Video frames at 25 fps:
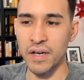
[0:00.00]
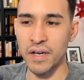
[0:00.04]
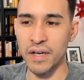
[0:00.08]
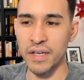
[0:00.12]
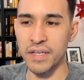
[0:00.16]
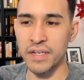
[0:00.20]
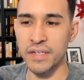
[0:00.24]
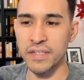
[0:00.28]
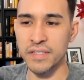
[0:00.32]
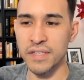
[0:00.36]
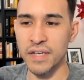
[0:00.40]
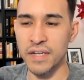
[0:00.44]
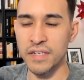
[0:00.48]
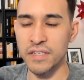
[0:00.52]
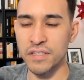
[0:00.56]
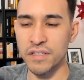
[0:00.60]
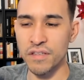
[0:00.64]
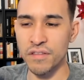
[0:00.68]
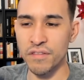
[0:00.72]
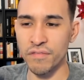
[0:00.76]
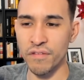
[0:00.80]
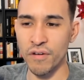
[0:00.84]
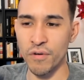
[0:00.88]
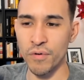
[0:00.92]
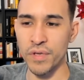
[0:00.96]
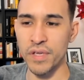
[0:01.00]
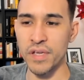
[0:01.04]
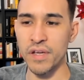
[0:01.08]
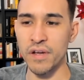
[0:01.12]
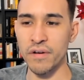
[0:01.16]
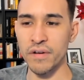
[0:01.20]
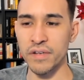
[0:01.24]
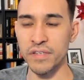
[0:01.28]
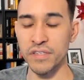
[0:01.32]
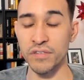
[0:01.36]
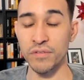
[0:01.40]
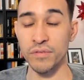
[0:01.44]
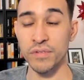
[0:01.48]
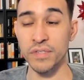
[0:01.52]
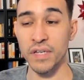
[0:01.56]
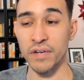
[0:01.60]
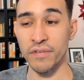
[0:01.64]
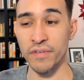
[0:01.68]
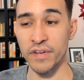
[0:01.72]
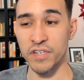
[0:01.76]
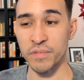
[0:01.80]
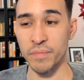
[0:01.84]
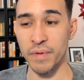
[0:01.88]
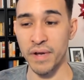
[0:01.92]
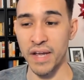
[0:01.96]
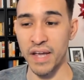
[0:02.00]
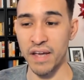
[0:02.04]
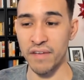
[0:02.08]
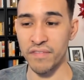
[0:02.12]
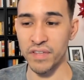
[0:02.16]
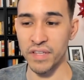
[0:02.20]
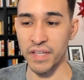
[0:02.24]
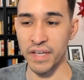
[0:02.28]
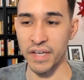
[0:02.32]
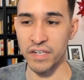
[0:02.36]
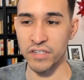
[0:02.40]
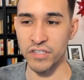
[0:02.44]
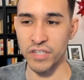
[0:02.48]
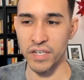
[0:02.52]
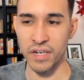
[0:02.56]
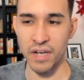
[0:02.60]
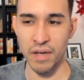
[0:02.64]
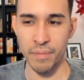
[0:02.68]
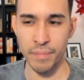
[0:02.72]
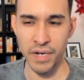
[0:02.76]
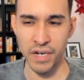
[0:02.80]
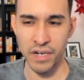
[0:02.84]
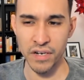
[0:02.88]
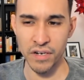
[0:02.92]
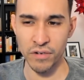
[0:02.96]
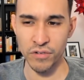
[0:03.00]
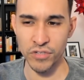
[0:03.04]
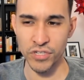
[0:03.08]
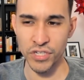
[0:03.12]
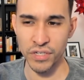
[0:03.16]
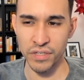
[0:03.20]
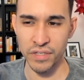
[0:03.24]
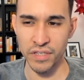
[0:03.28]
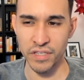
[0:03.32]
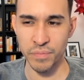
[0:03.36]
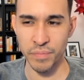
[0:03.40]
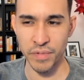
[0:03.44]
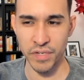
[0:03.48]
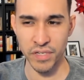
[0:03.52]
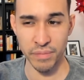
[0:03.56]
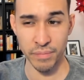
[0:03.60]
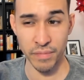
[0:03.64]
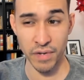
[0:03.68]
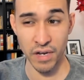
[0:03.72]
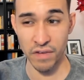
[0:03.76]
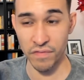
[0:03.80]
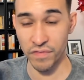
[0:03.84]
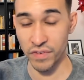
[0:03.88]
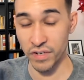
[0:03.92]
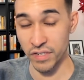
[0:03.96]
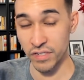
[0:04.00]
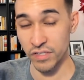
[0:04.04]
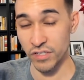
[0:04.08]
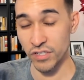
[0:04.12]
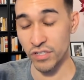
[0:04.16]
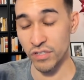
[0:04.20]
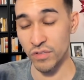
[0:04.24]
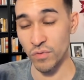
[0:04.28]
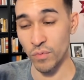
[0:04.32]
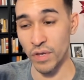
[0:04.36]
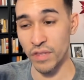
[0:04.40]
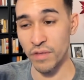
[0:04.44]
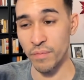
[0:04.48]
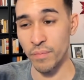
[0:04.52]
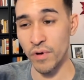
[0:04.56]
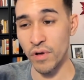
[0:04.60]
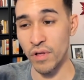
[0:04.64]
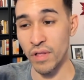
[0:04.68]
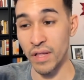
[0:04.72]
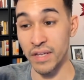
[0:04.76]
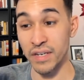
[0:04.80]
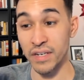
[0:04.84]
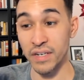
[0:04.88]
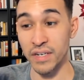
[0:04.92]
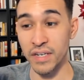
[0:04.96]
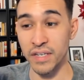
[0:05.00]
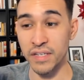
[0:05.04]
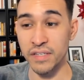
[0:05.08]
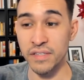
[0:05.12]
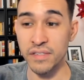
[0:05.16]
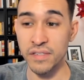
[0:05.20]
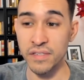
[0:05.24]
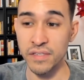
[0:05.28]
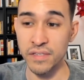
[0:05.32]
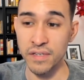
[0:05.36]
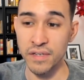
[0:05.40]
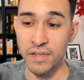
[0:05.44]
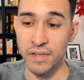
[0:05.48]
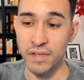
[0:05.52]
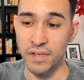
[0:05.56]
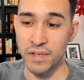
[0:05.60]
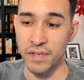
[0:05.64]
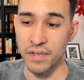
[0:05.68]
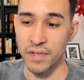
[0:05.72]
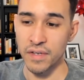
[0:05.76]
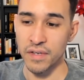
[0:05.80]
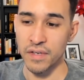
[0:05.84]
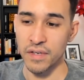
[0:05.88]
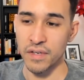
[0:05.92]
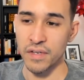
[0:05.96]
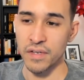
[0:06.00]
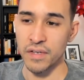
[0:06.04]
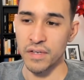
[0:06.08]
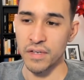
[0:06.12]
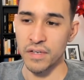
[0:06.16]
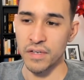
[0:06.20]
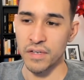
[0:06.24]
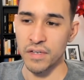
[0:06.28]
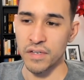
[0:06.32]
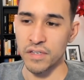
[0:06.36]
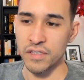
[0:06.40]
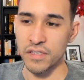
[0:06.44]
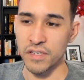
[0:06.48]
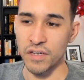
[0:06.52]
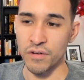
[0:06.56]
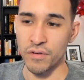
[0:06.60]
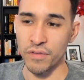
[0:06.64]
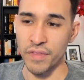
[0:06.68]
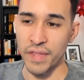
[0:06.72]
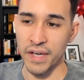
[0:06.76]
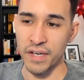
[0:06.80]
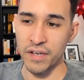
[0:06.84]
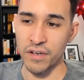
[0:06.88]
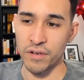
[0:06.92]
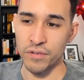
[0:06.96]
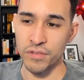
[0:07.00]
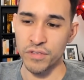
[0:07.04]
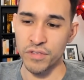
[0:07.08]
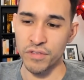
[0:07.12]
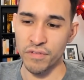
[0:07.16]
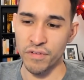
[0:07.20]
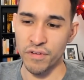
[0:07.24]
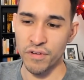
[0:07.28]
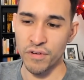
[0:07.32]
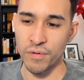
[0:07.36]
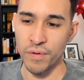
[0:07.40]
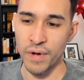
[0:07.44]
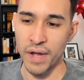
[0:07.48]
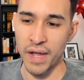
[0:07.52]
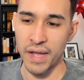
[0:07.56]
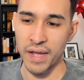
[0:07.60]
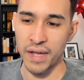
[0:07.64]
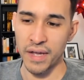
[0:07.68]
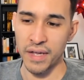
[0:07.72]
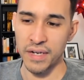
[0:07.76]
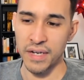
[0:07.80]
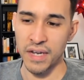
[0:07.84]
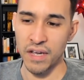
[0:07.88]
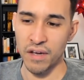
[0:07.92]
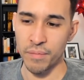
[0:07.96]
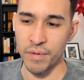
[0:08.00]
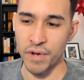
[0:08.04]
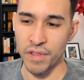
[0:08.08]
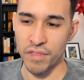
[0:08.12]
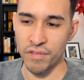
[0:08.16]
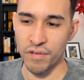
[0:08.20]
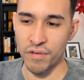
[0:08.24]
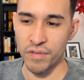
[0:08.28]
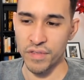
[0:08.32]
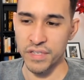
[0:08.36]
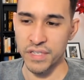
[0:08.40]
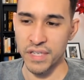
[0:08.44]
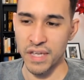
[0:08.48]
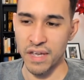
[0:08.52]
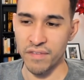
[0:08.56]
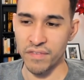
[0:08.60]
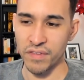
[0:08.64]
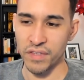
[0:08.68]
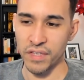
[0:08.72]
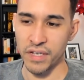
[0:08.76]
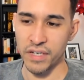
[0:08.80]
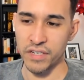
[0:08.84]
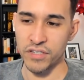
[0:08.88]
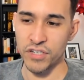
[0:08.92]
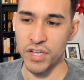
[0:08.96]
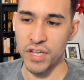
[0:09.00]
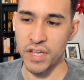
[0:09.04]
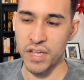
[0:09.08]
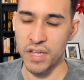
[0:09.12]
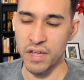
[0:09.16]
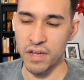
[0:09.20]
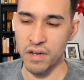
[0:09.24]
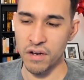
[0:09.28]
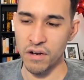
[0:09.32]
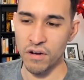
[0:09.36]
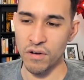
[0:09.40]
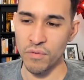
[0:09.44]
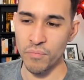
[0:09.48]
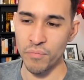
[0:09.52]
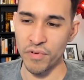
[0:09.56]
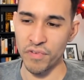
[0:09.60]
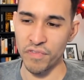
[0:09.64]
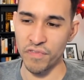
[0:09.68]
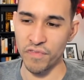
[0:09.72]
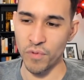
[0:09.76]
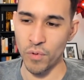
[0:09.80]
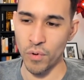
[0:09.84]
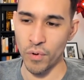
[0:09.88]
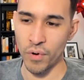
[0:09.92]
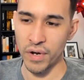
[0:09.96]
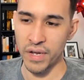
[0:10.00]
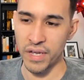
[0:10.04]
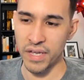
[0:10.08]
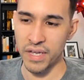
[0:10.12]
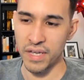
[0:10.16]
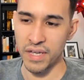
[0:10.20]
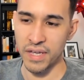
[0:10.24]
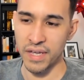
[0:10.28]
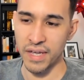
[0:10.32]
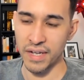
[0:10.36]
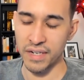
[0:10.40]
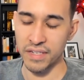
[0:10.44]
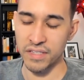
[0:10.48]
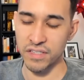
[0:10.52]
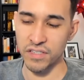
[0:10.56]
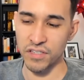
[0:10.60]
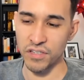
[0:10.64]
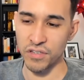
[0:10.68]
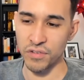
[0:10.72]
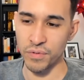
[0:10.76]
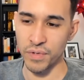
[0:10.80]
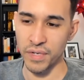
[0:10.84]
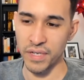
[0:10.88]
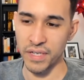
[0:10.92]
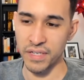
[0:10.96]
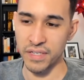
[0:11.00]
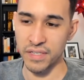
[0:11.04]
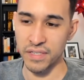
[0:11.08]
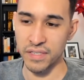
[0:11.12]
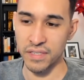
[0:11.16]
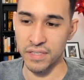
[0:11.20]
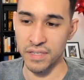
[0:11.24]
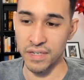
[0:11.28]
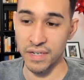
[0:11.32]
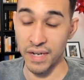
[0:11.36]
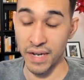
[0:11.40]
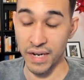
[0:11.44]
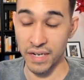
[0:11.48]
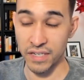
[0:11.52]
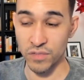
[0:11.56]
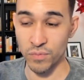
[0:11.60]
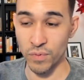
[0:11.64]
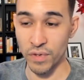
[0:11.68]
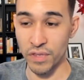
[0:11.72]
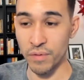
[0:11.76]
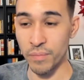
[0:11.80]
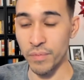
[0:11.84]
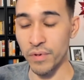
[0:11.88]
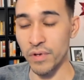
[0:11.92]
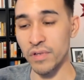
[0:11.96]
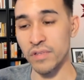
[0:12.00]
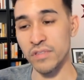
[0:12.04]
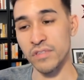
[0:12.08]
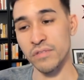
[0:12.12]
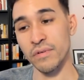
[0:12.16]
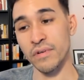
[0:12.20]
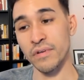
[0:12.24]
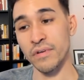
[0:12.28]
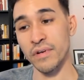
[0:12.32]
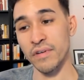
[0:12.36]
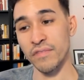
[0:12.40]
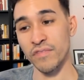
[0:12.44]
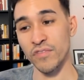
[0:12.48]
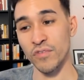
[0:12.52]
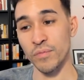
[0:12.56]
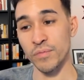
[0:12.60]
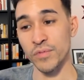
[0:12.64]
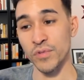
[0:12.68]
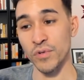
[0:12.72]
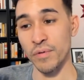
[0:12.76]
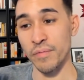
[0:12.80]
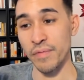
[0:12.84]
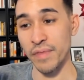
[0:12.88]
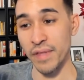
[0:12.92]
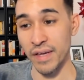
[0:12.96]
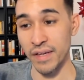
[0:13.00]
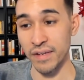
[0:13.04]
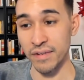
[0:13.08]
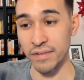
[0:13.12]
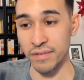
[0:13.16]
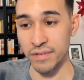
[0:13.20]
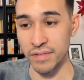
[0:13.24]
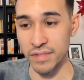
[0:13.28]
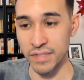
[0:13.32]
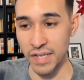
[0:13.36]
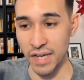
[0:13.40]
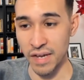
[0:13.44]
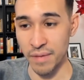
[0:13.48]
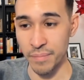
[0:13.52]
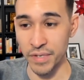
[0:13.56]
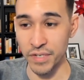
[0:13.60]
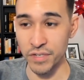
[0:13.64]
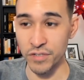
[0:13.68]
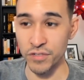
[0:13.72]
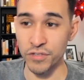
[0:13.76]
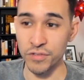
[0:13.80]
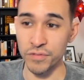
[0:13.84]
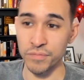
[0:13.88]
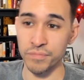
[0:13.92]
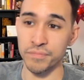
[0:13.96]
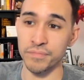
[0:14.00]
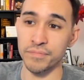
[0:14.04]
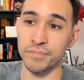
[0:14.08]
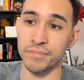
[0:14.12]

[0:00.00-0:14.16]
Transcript: He decides to throw here as soon as I reach my Avalanche, and I'm going to no-shield this because I'm confident it's just a Weather Ball, and it is. So that goes through, and now I'm going to throw this Avalanche here before he gets to his next Weather Ball, so I don't have to absorb that damage.